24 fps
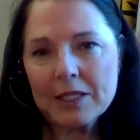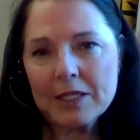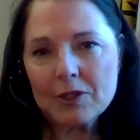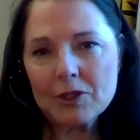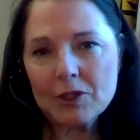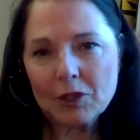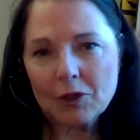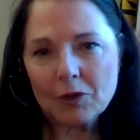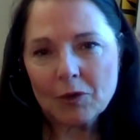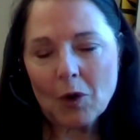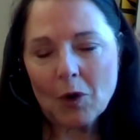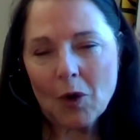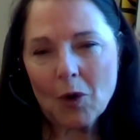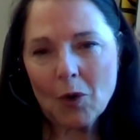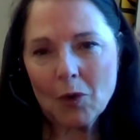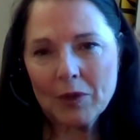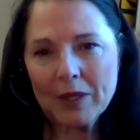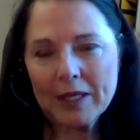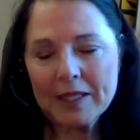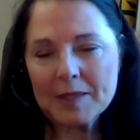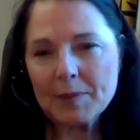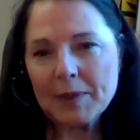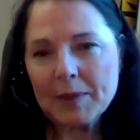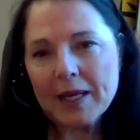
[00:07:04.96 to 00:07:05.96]
to grow.
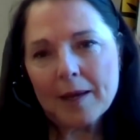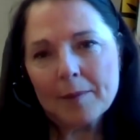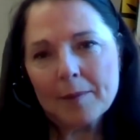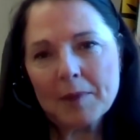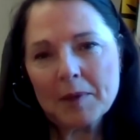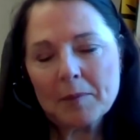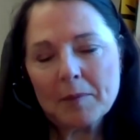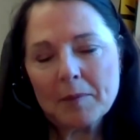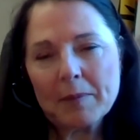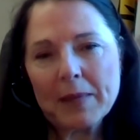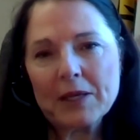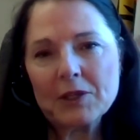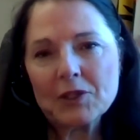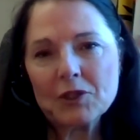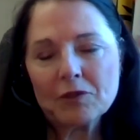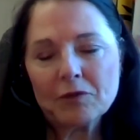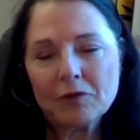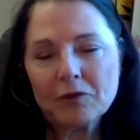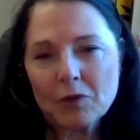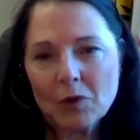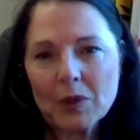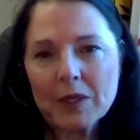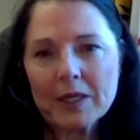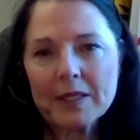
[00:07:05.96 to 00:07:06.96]
That's becoming a major
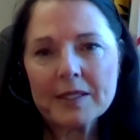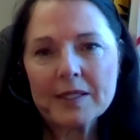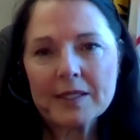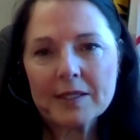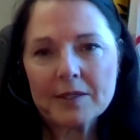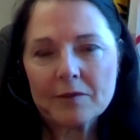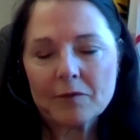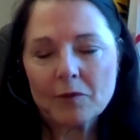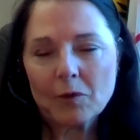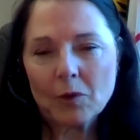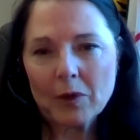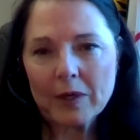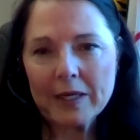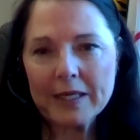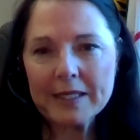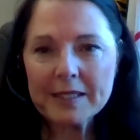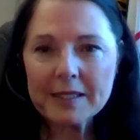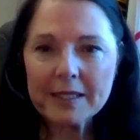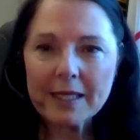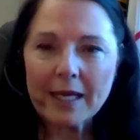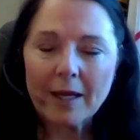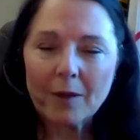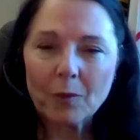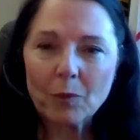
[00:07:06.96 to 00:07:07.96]
focus for us.
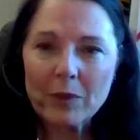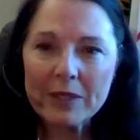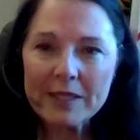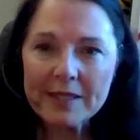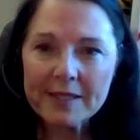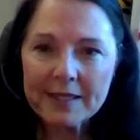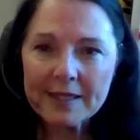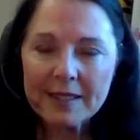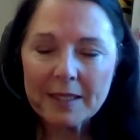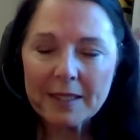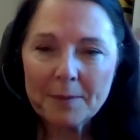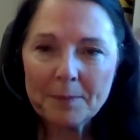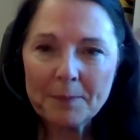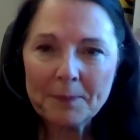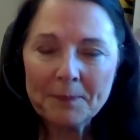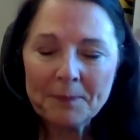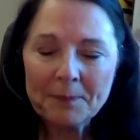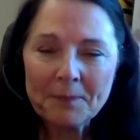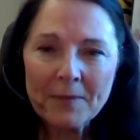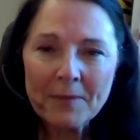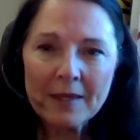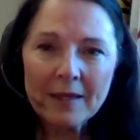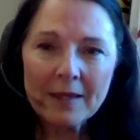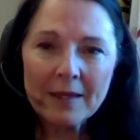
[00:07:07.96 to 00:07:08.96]
Wisdom,
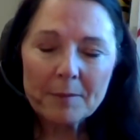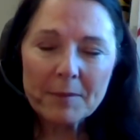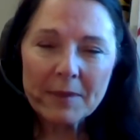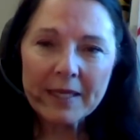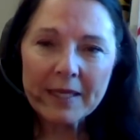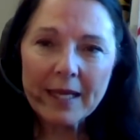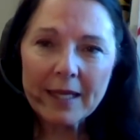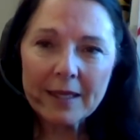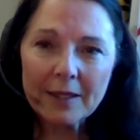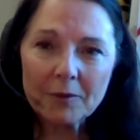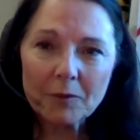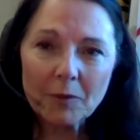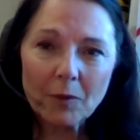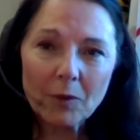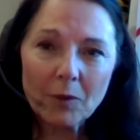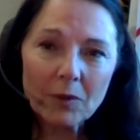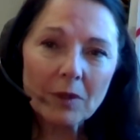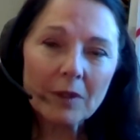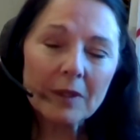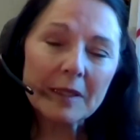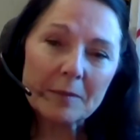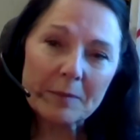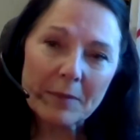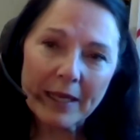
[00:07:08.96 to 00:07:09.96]
Michaela
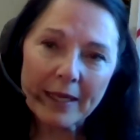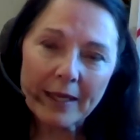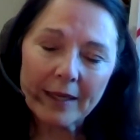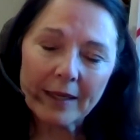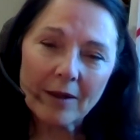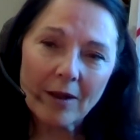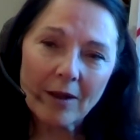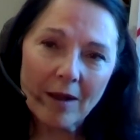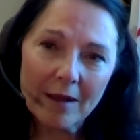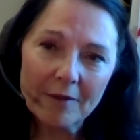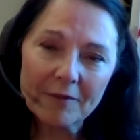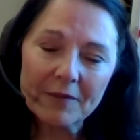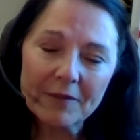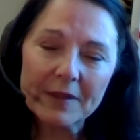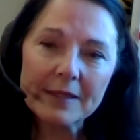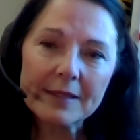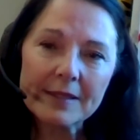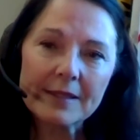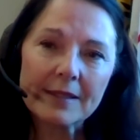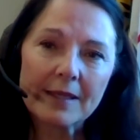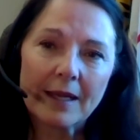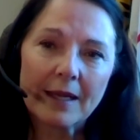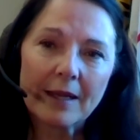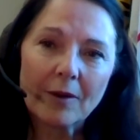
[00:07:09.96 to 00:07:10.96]
Rodel in my
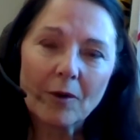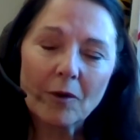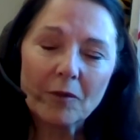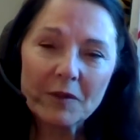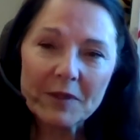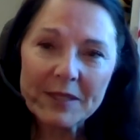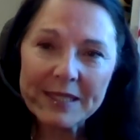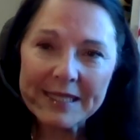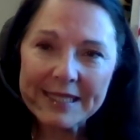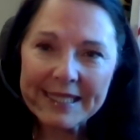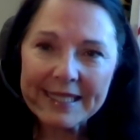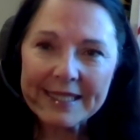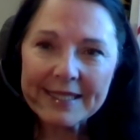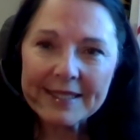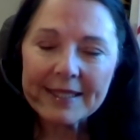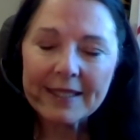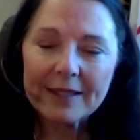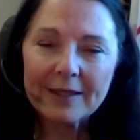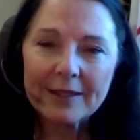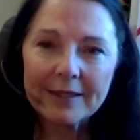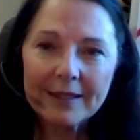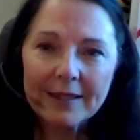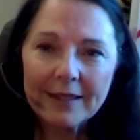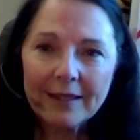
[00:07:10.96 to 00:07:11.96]
office oversees
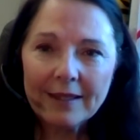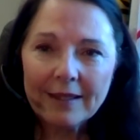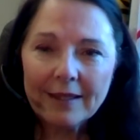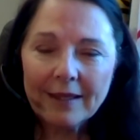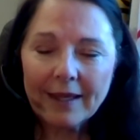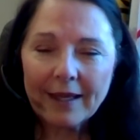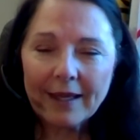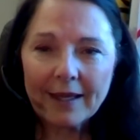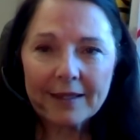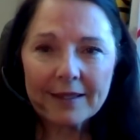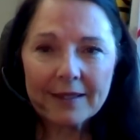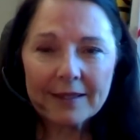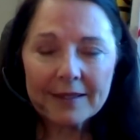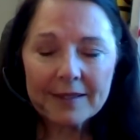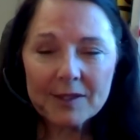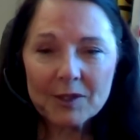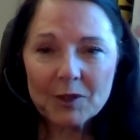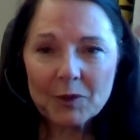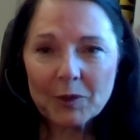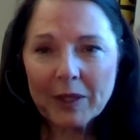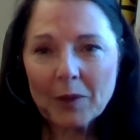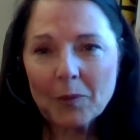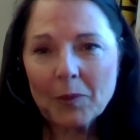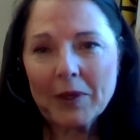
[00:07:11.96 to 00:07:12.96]
it and is
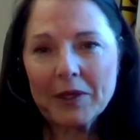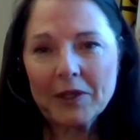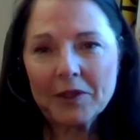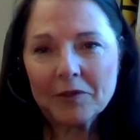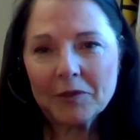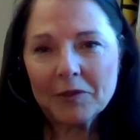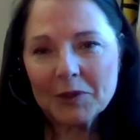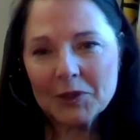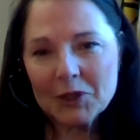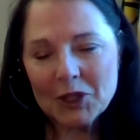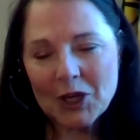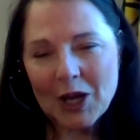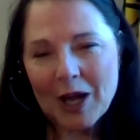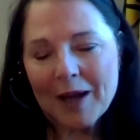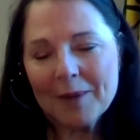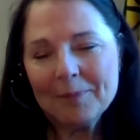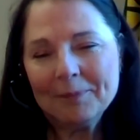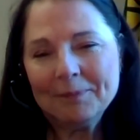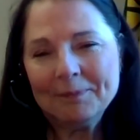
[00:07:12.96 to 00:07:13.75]
doing a wonderful job.